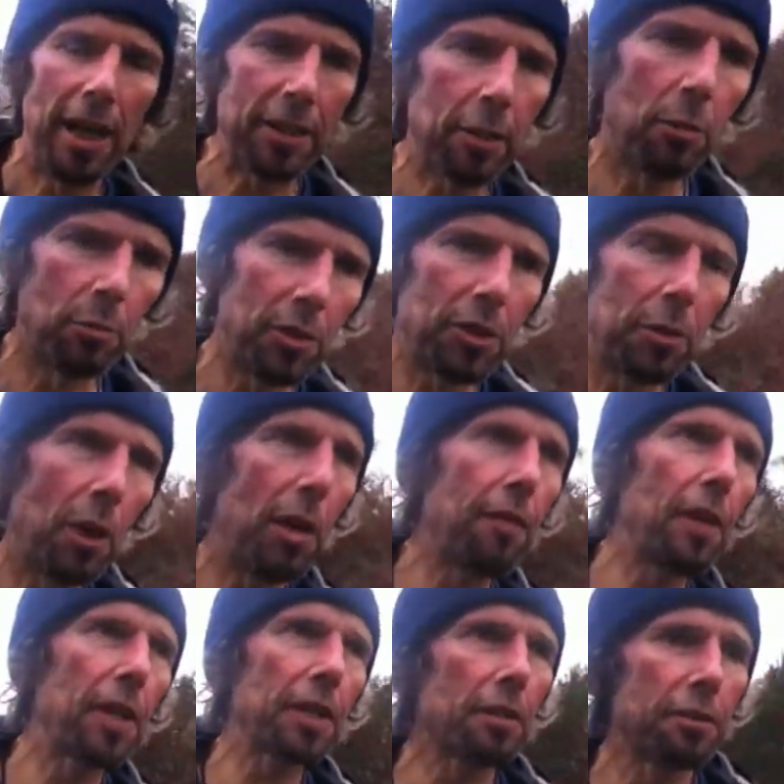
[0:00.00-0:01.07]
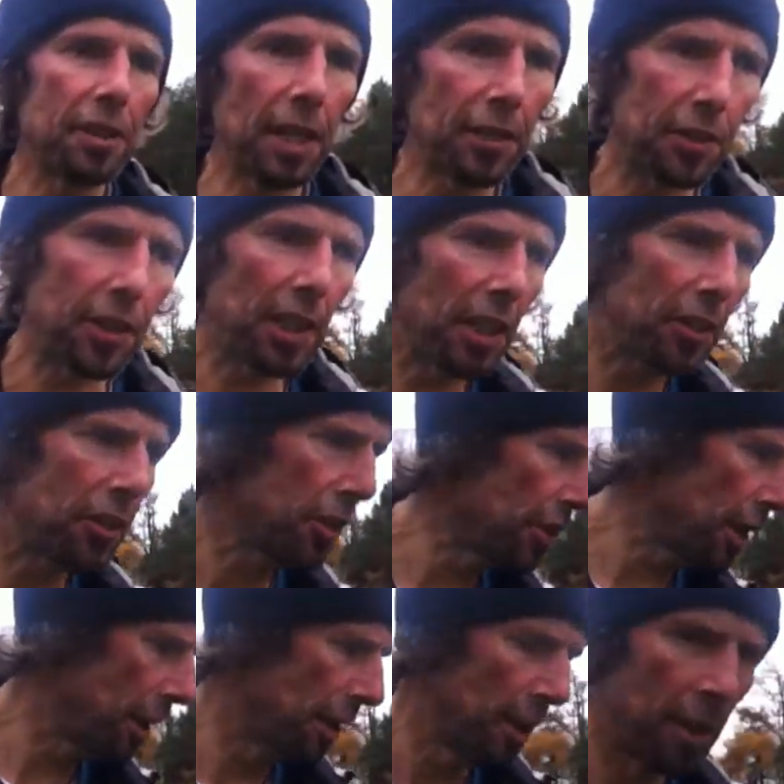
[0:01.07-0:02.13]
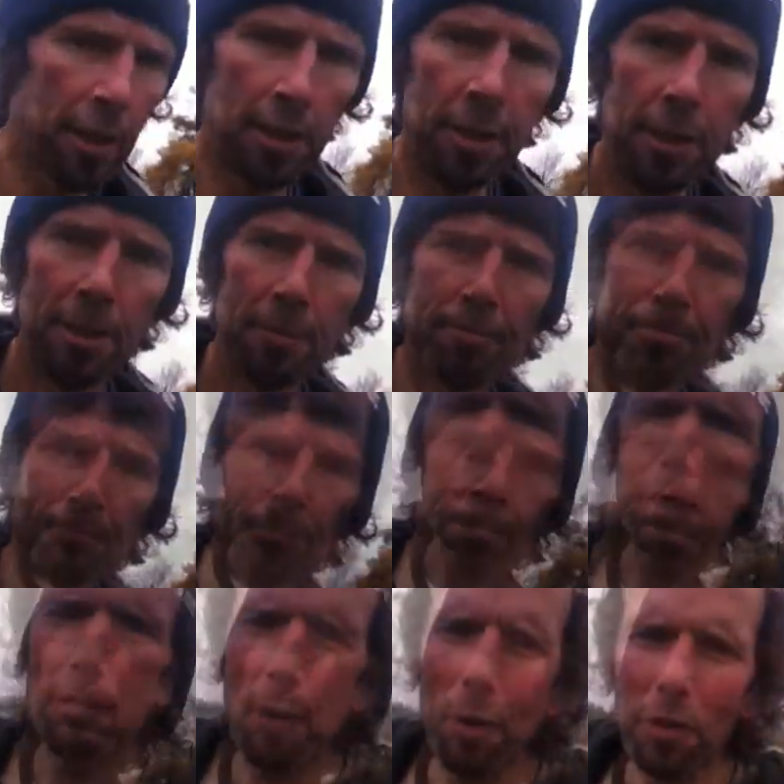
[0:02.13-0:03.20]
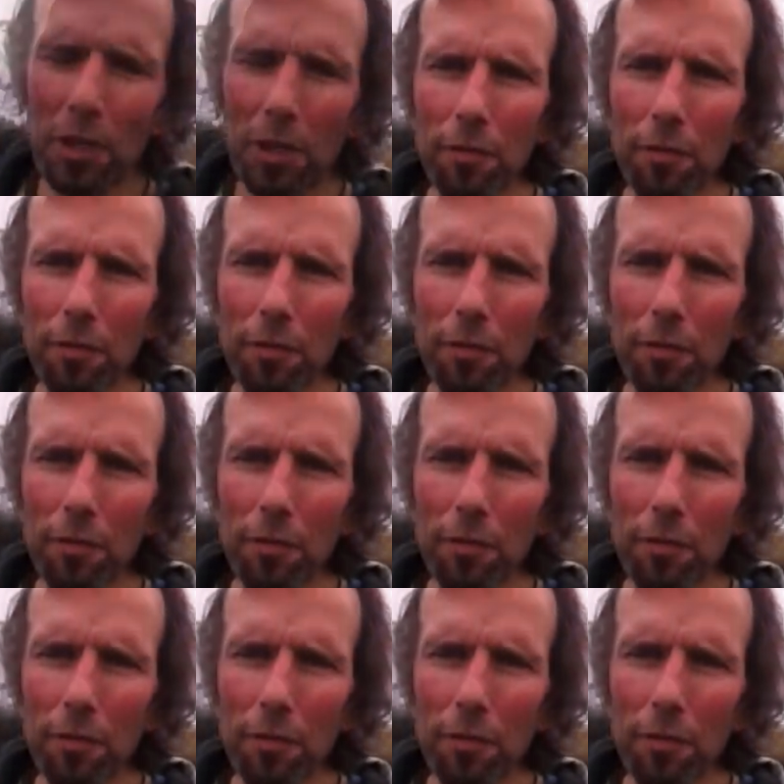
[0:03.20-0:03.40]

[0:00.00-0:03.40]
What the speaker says: and onward to our final destination. Well, folks,